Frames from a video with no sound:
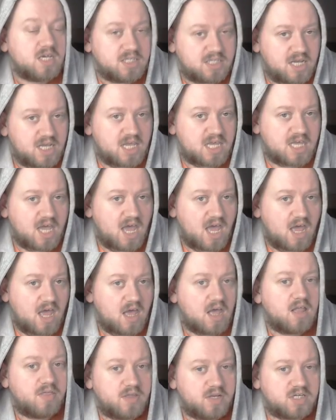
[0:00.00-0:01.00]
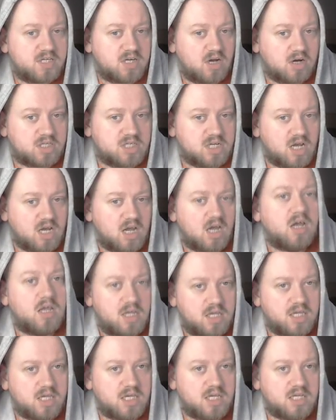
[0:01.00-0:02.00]
Take care. The Doctor
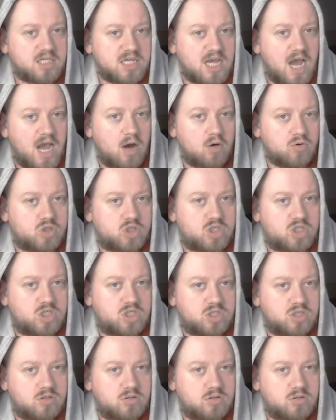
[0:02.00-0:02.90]
is out.